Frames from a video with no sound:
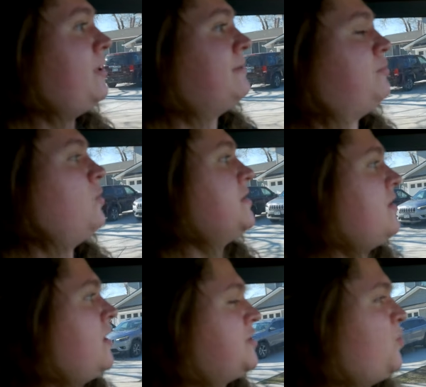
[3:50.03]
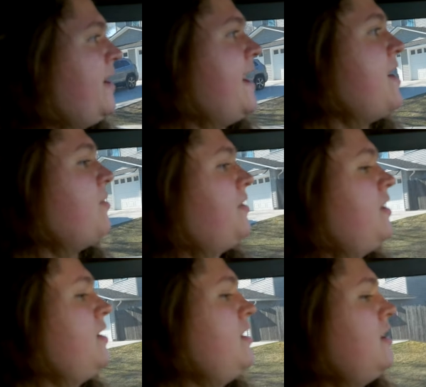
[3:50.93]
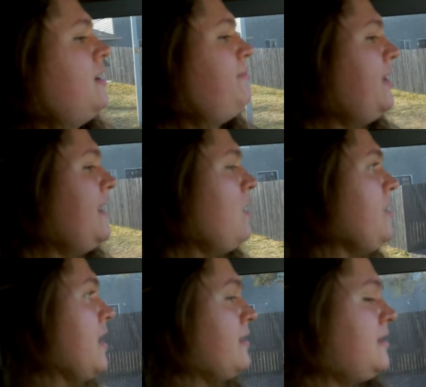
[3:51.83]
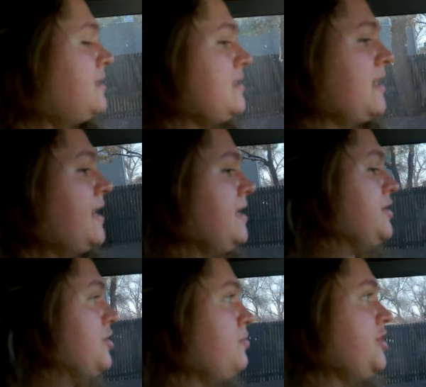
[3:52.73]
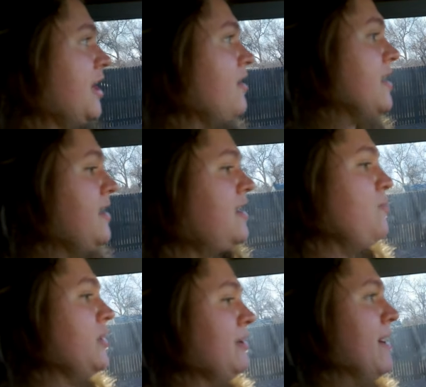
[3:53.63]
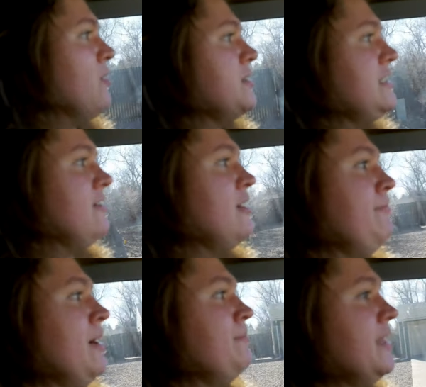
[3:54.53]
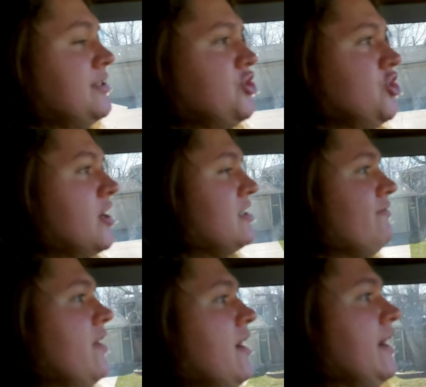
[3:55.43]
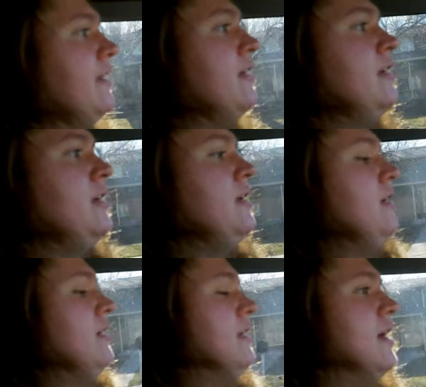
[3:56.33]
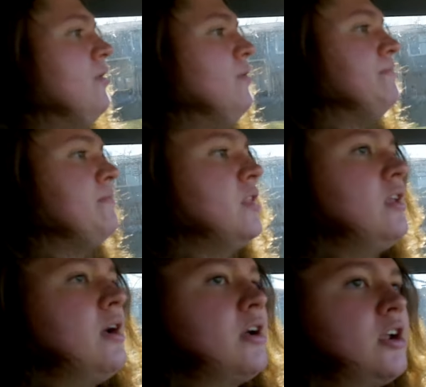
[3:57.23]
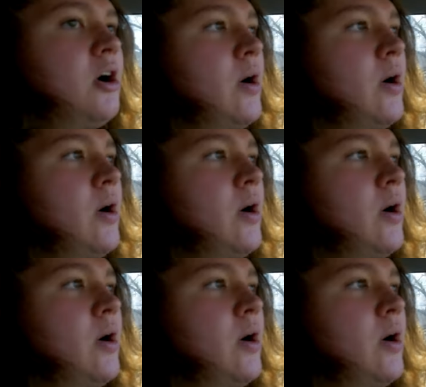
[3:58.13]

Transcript: pump was on its way out. But now we got this ninety-two Cherokee with the power steering pump that's just fine. Now, I'm gonna go